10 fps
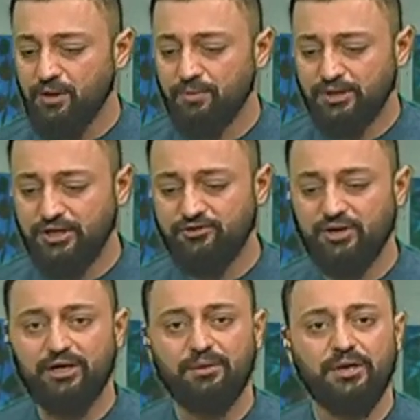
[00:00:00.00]
But these
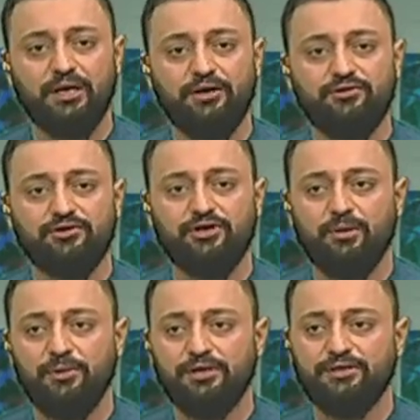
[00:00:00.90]
gentlemen, ladies and
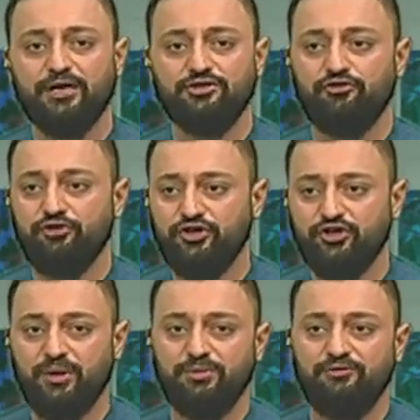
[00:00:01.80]
gentlemen, has actually
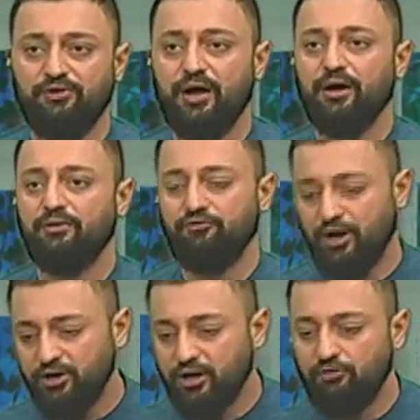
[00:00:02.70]
reshaped the
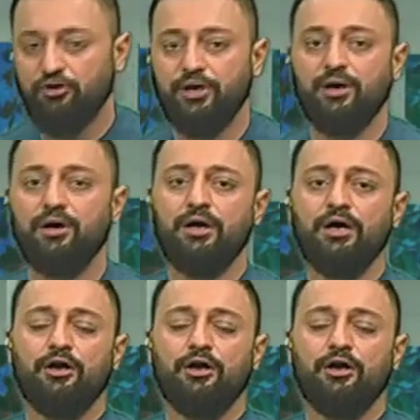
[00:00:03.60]
very arena